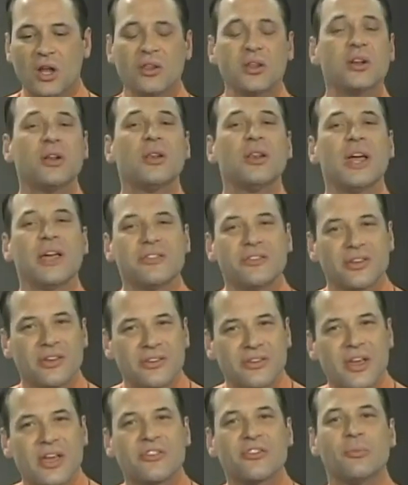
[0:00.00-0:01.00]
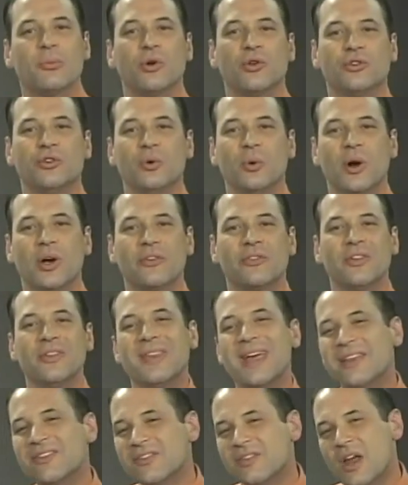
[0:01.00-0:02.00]
a little less accessible to us,
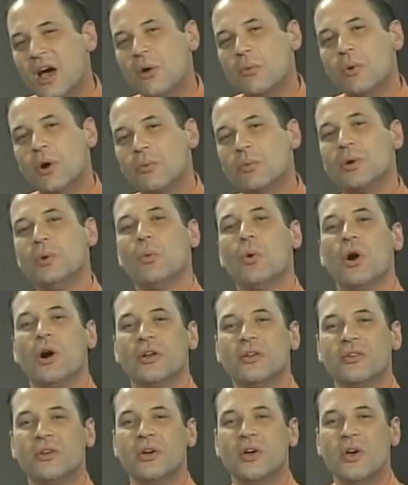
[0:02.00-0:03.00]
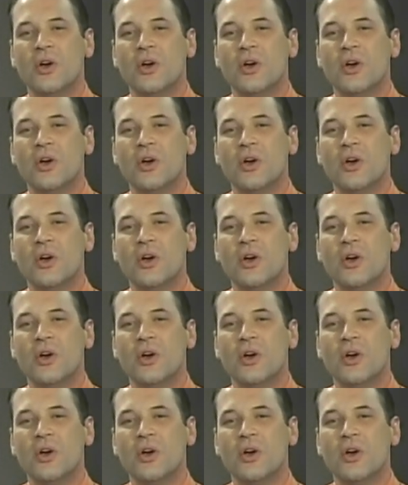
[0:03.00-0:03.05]
and that's not what we want.